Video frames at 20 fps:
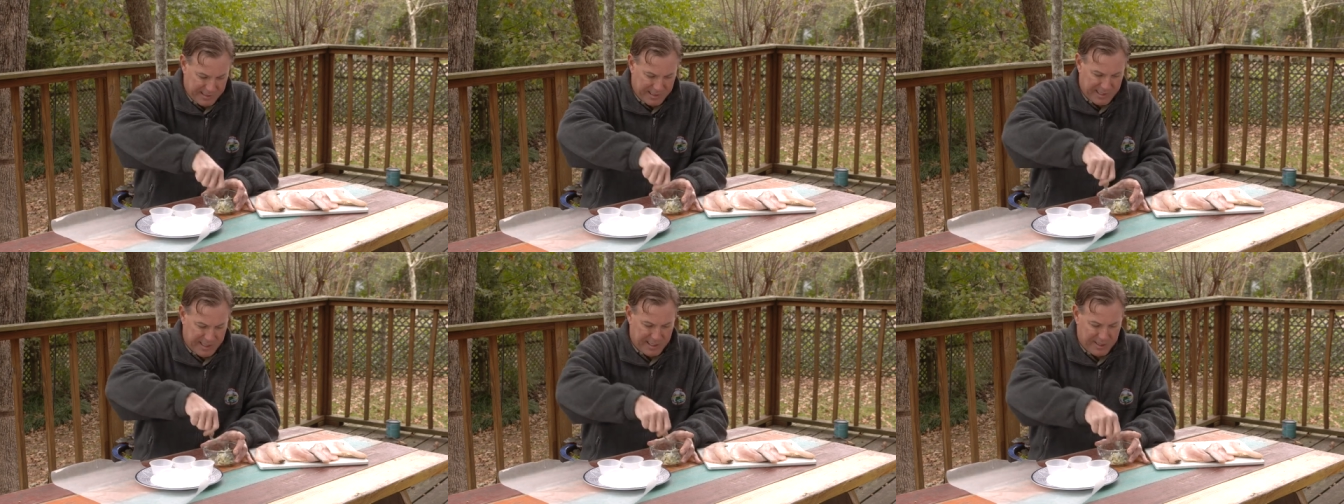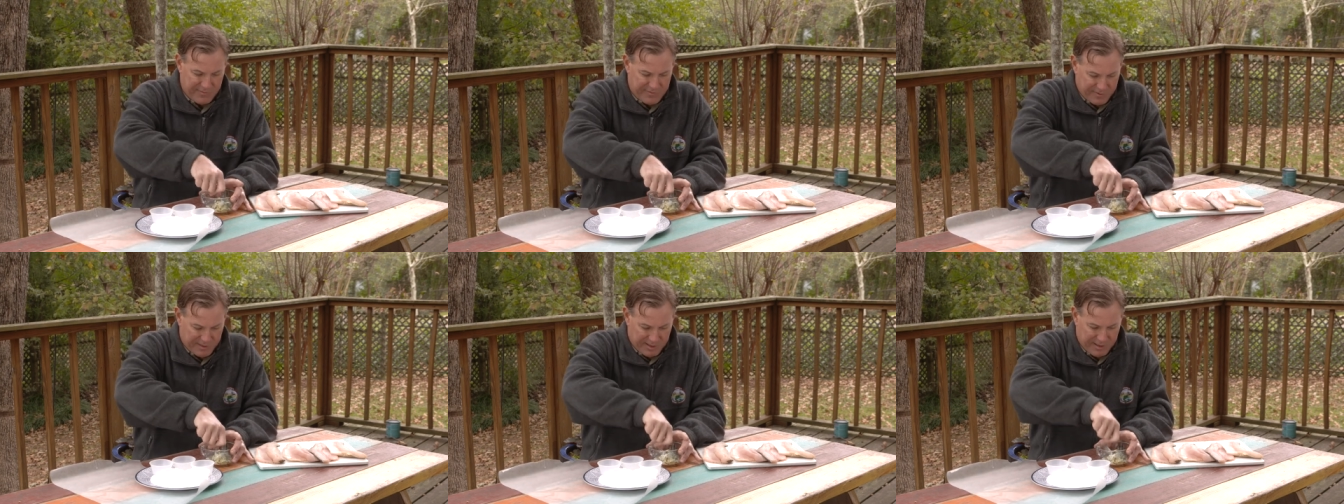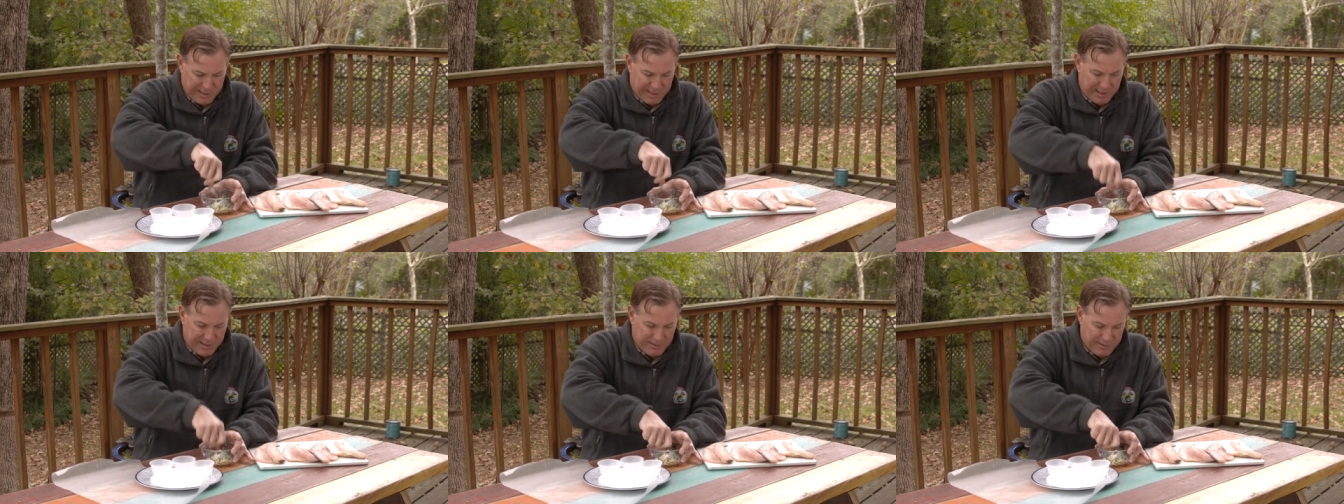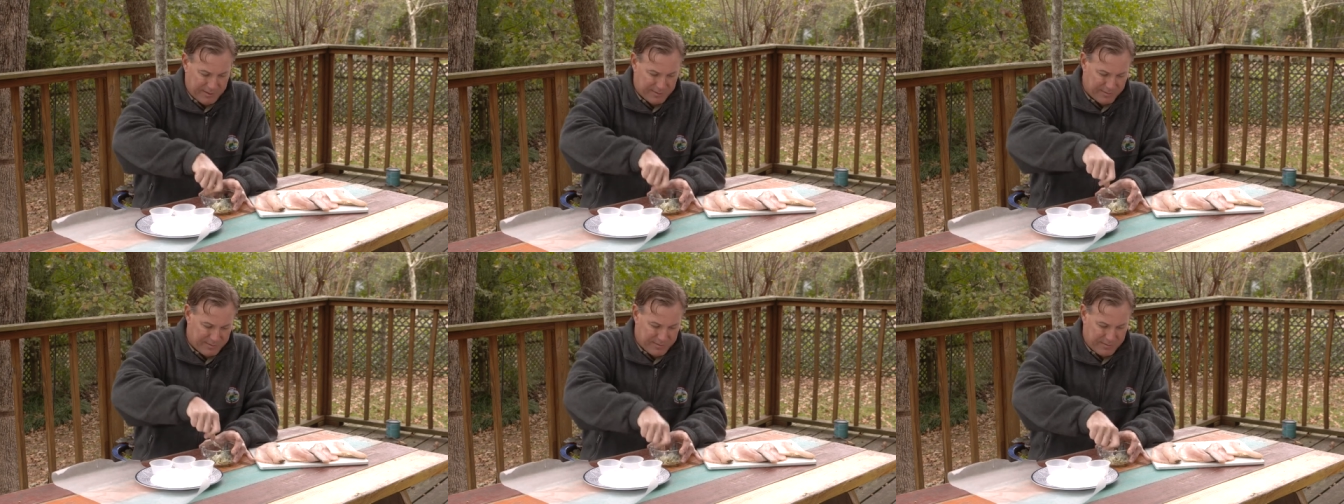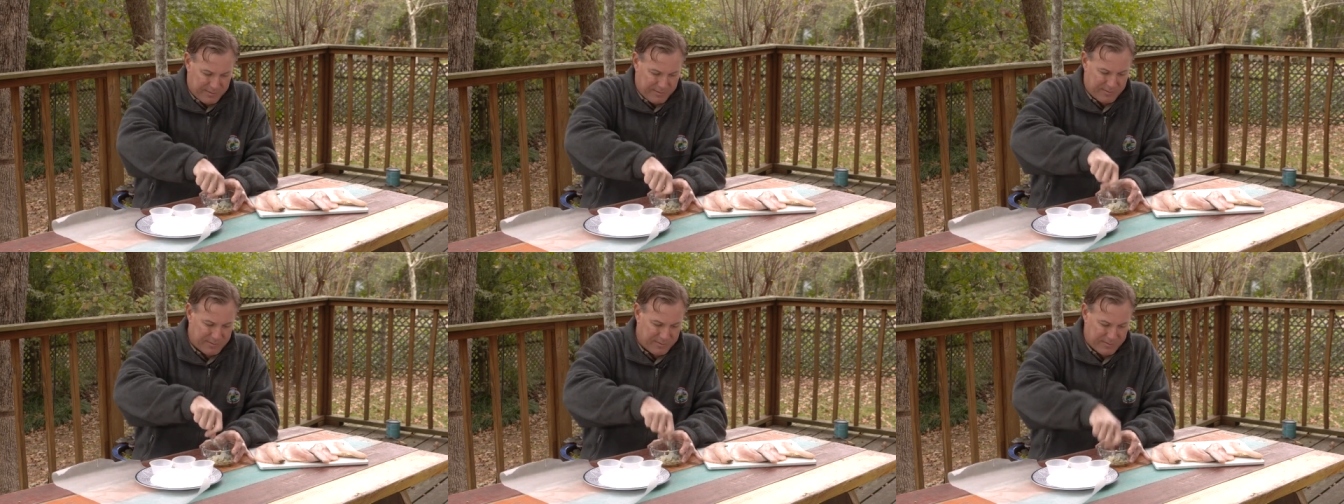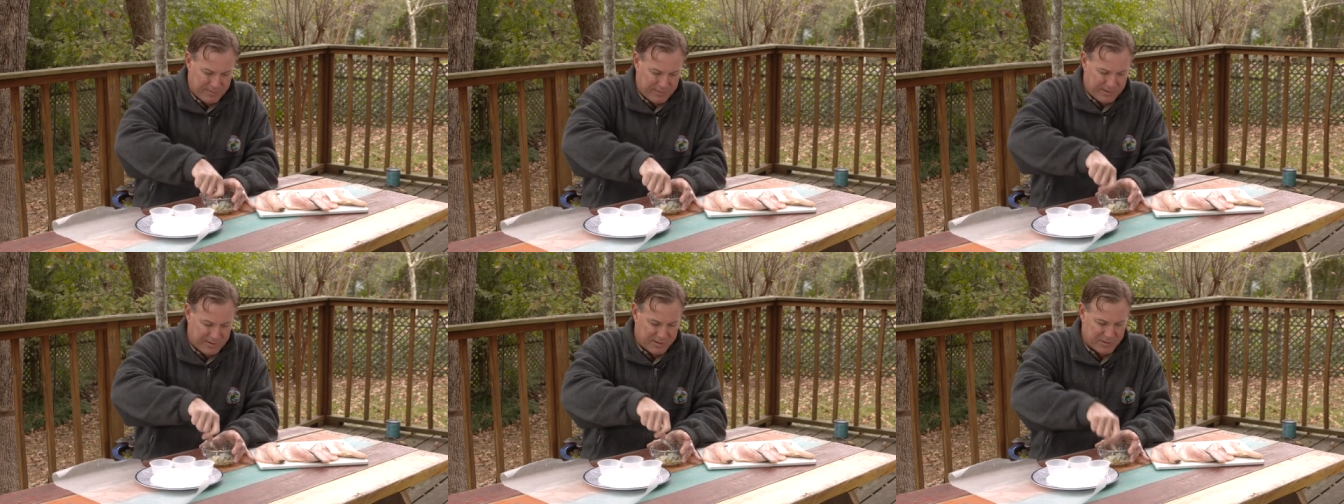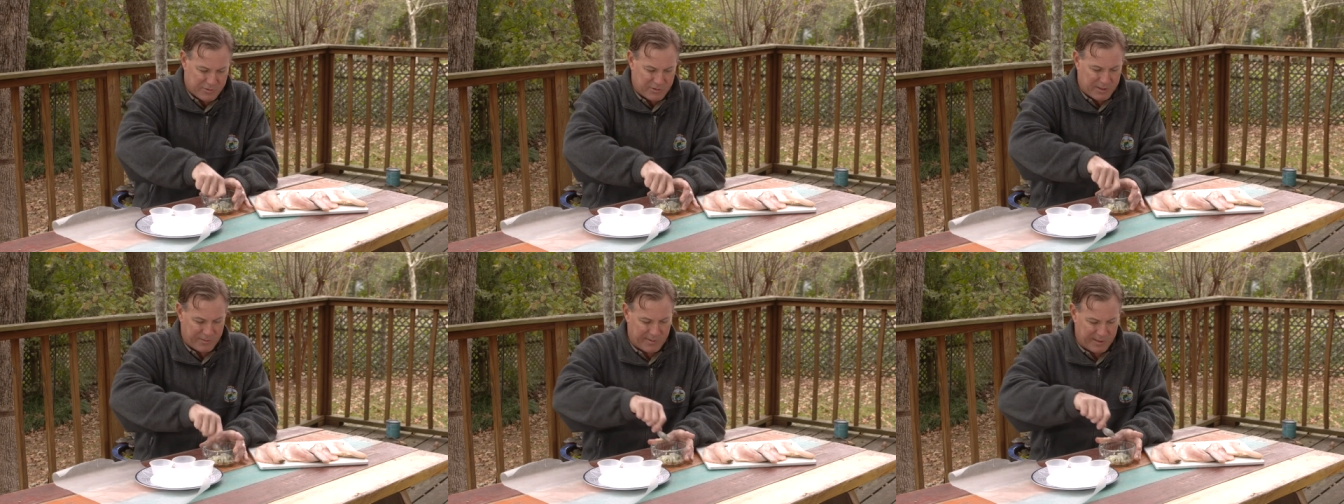evenly
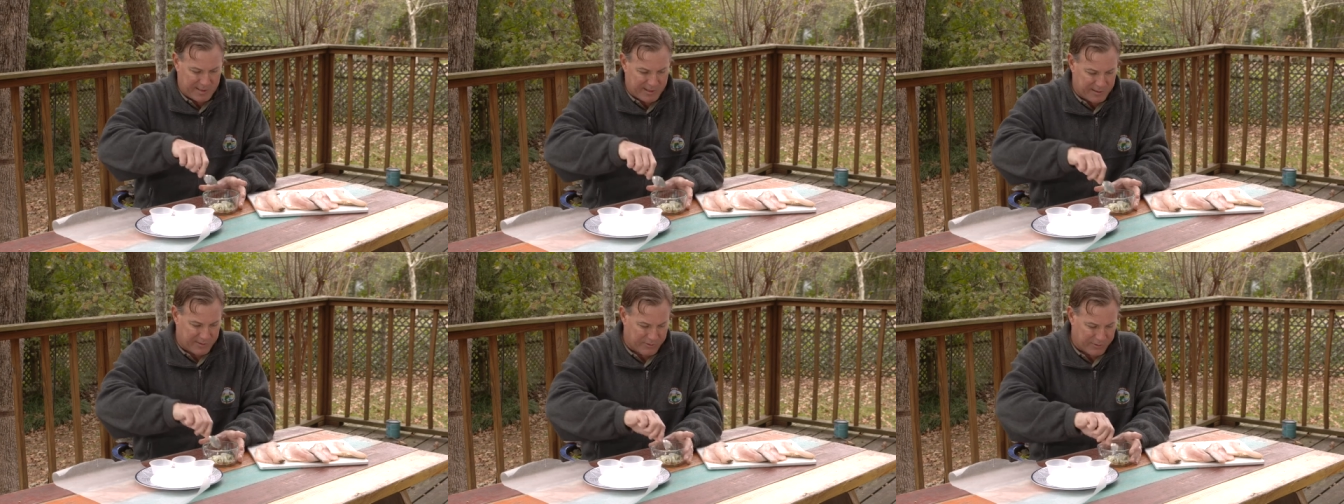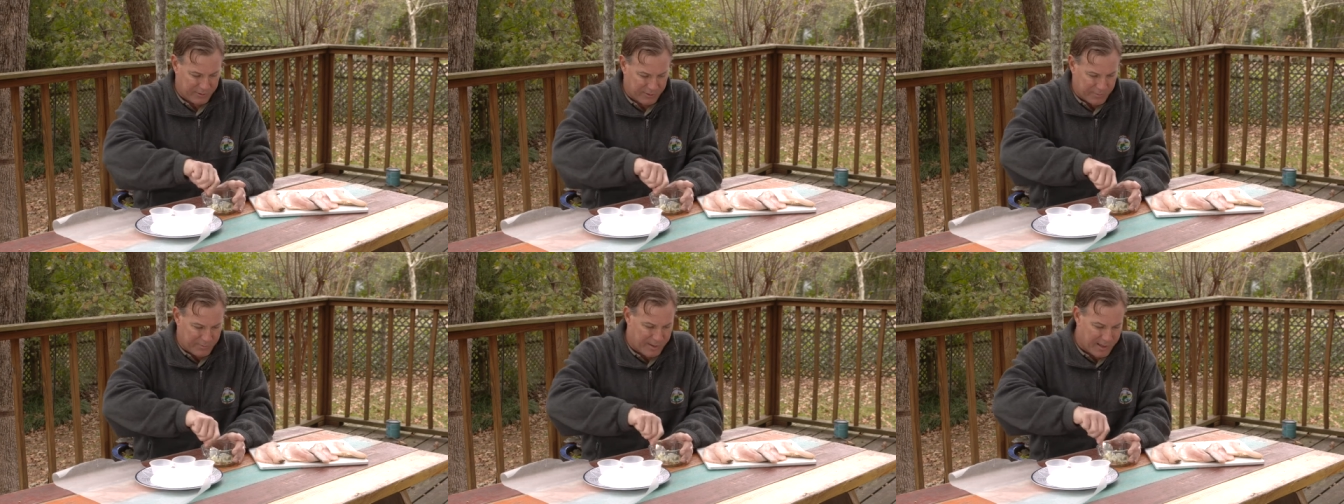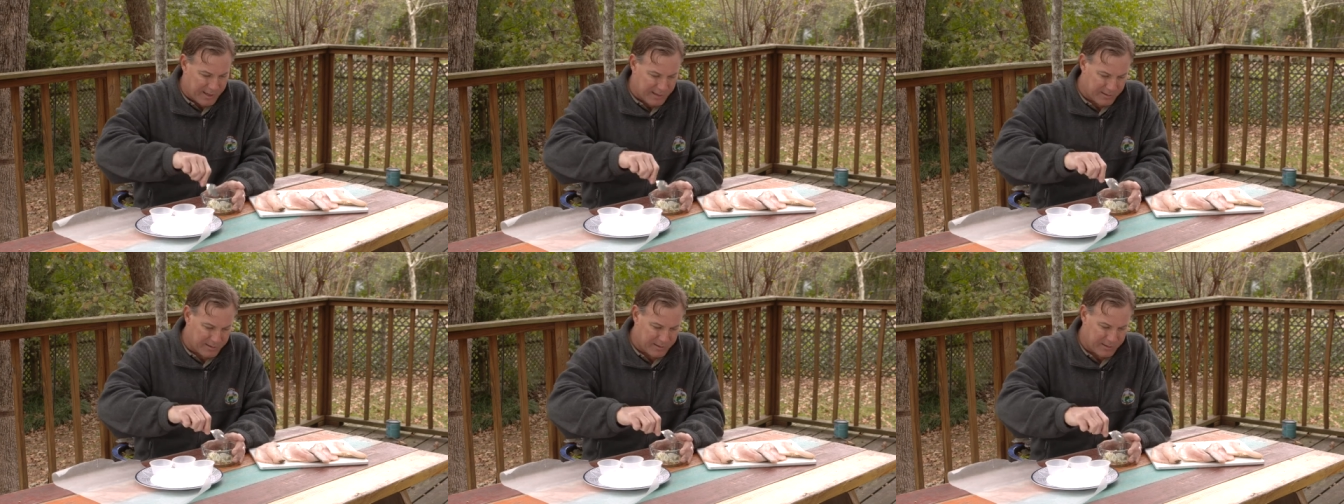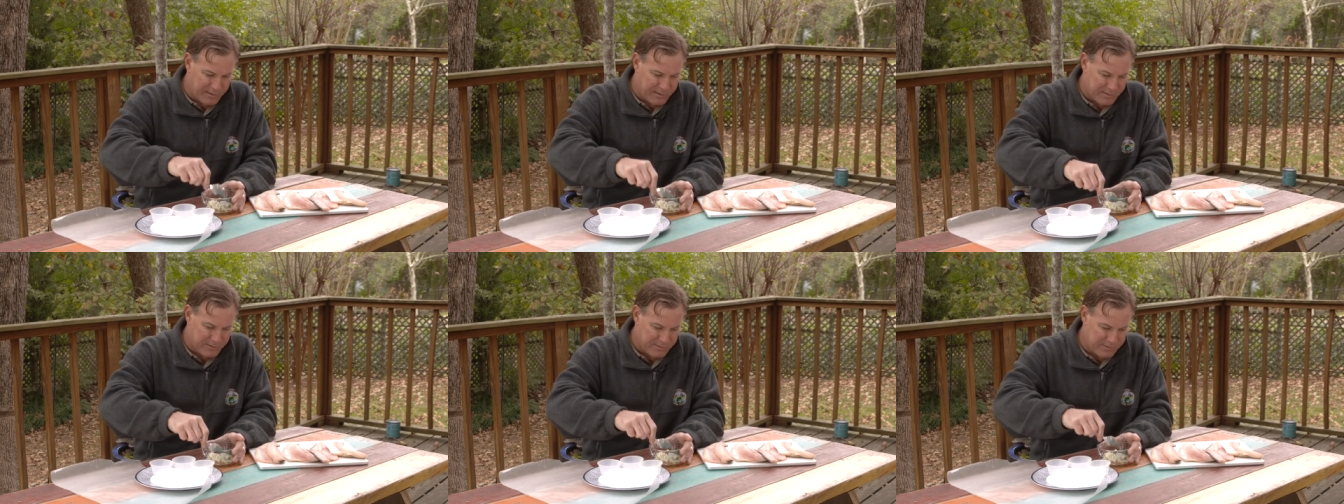distributed through the butter.